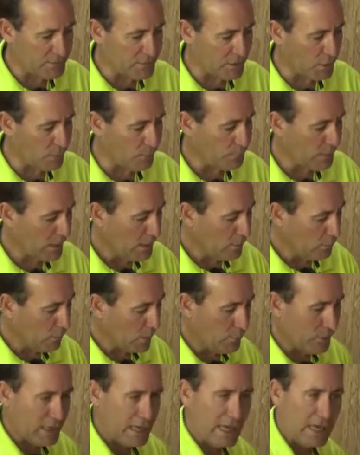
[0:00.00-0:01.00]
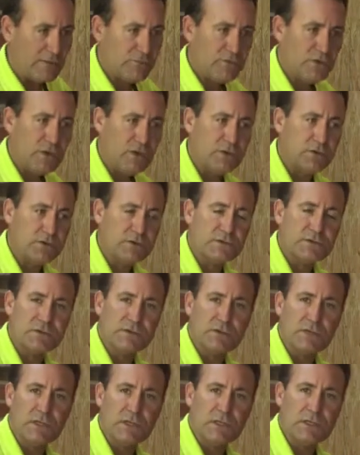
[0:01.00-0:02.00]
So what we have here is
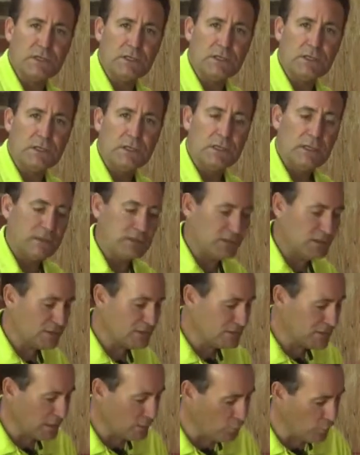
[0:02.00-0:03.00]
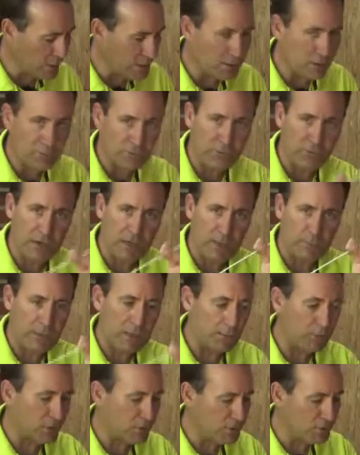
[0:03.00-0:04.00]
the existing window frame,
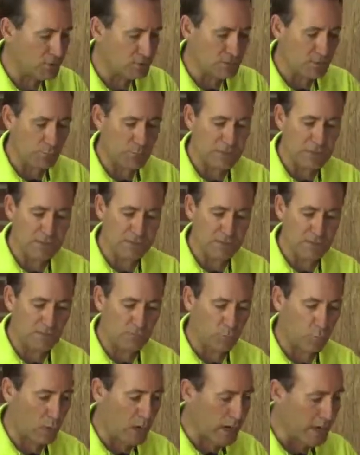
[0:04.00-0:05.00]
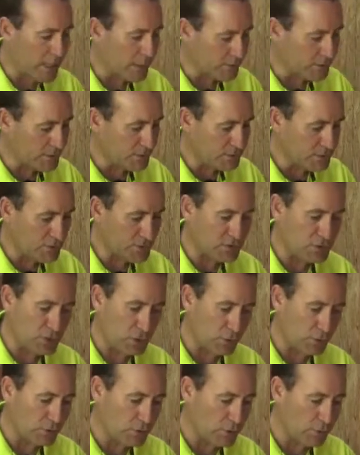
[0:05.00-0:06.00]
and I'm going to use a piece of wire to just
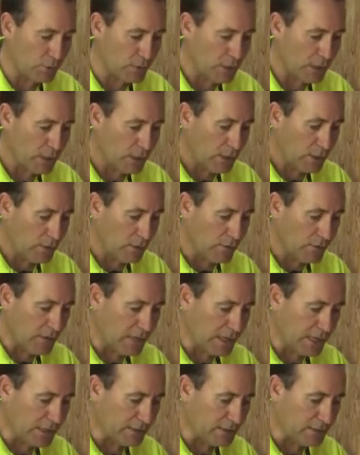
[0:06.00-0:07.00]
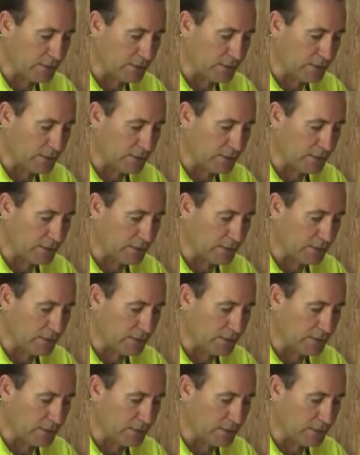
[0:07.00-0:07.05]
show you that